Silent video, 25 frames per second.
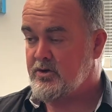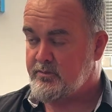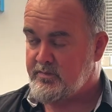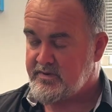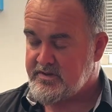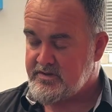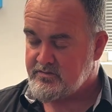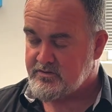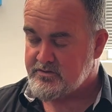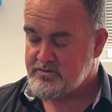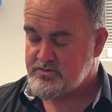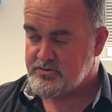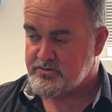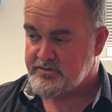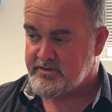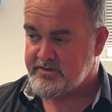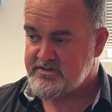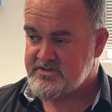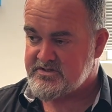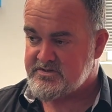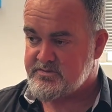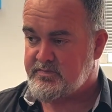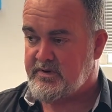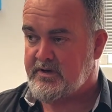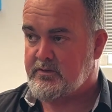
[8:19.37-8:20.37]
be through
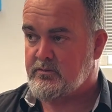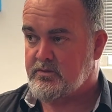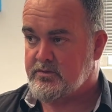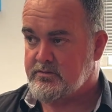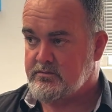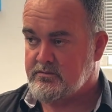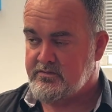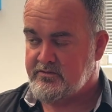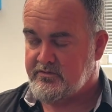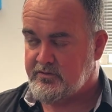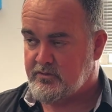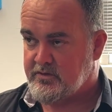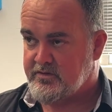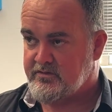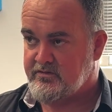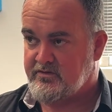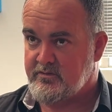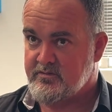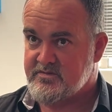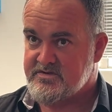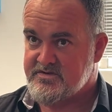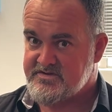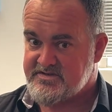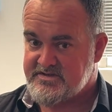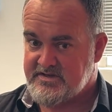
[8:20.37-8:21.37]
drawings, but we'll talk in
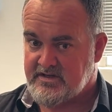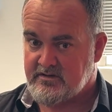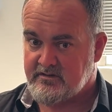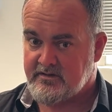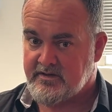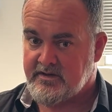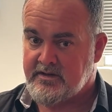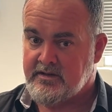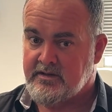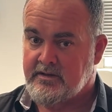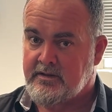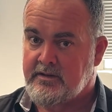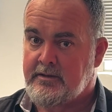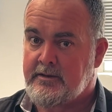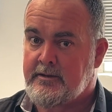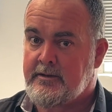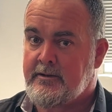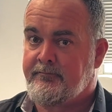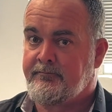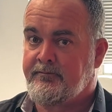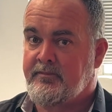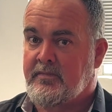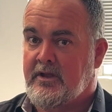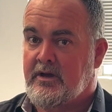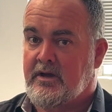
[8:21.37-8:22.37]
terms of salary
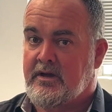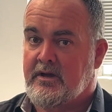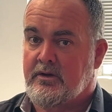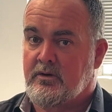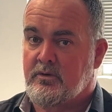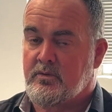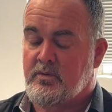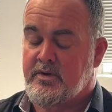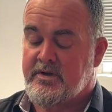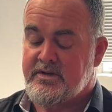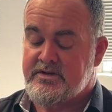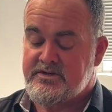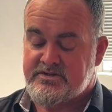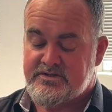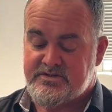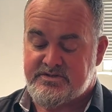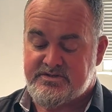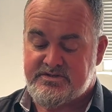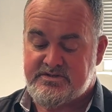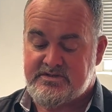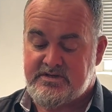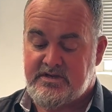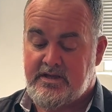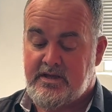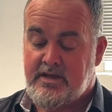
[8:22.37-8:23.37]
or
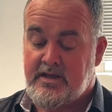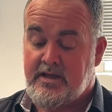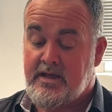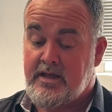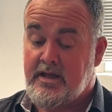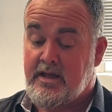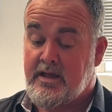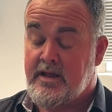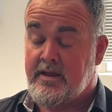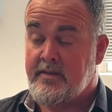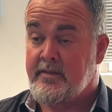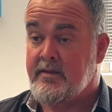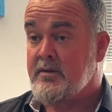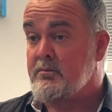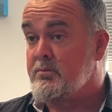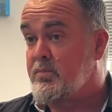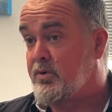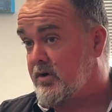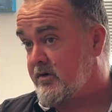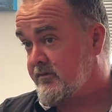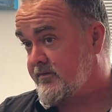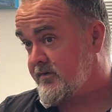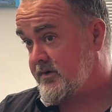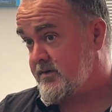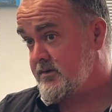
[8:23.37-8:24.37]
wages, and then
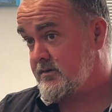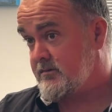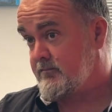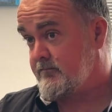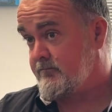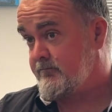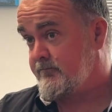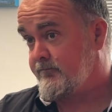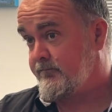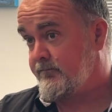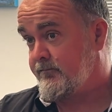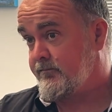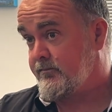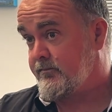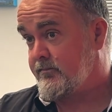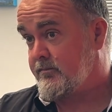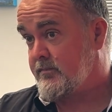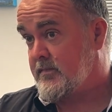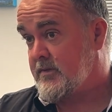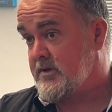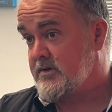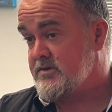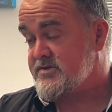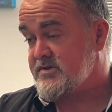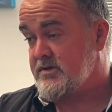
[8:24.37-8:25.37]
profit.
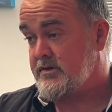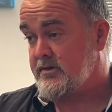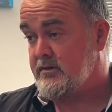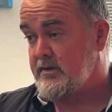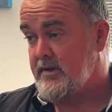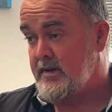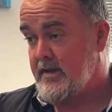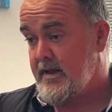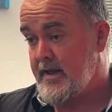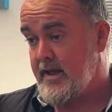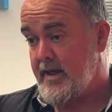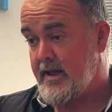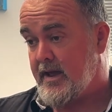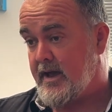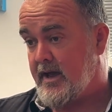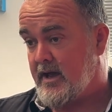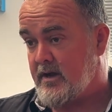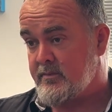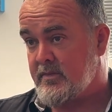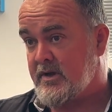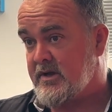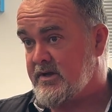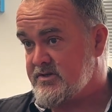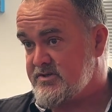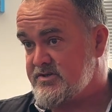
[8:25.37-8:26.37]
So how
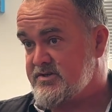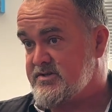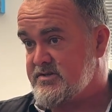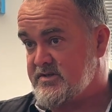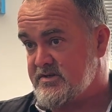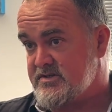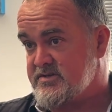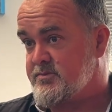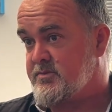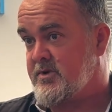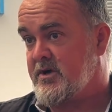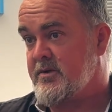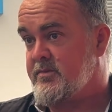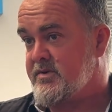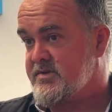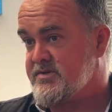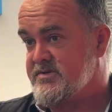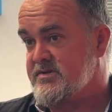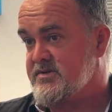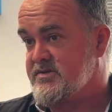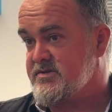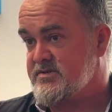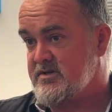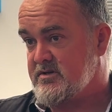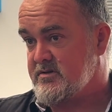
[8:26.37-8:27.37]
much does my
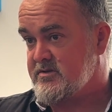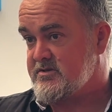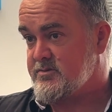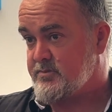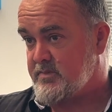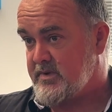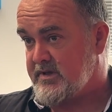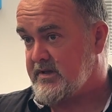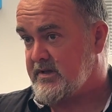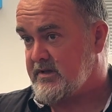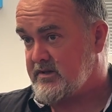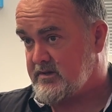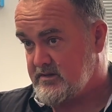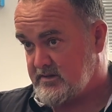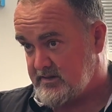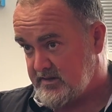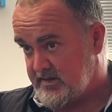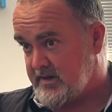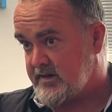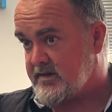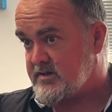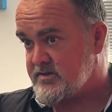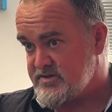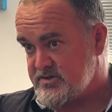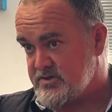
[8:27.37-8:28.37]
business need to be
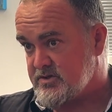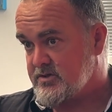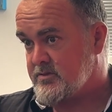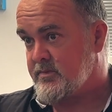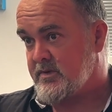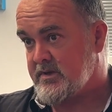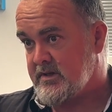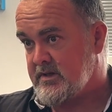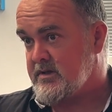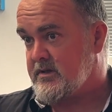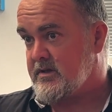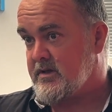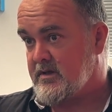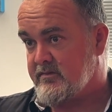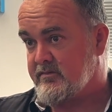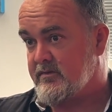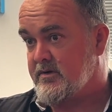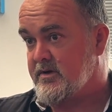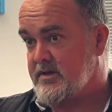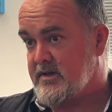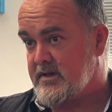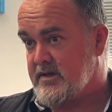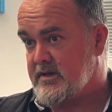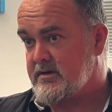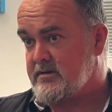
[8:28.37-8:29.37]
getting to me every year?